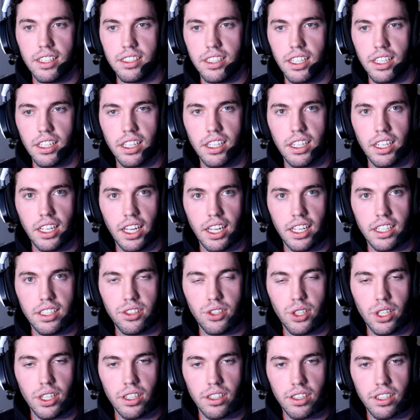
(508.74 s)
Dylan and
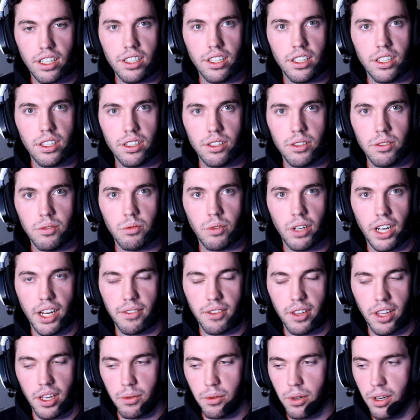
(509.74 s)
Cheeto can do
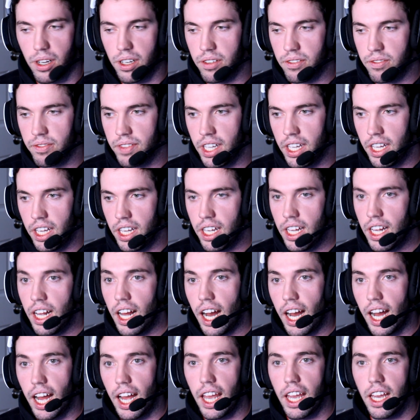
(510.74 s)
whatever they want.
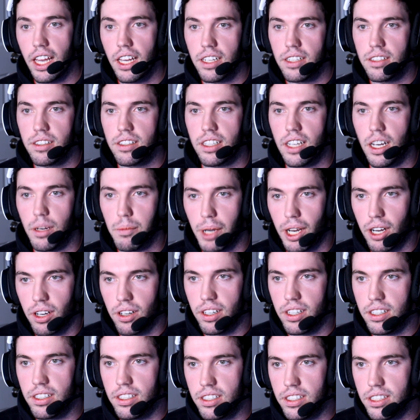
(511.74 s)
I come
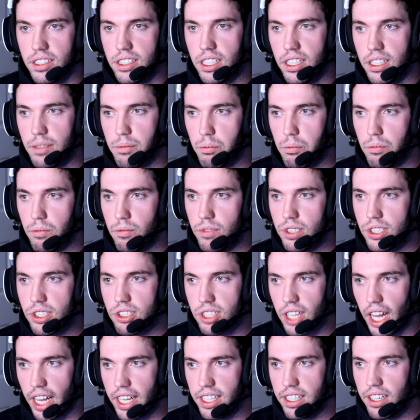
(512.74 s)
out to
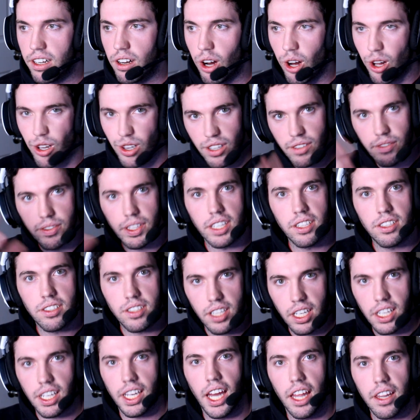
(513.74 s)
cite all of this
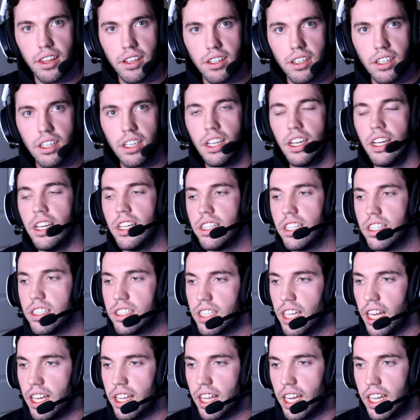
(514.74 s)
together to
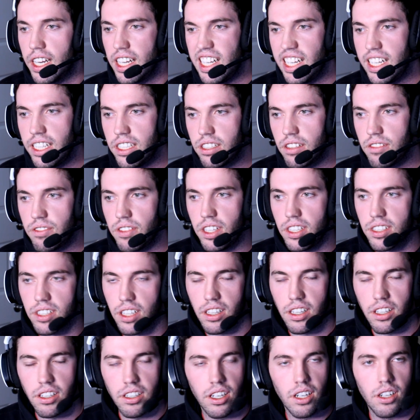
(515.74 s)
say that each of these
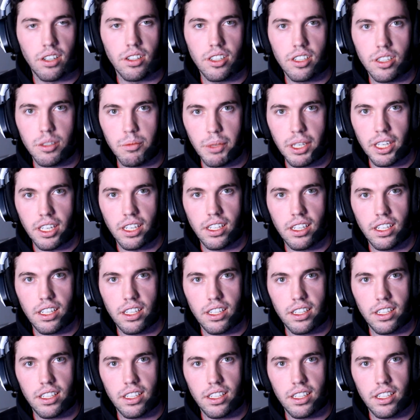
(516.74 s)
on their own could be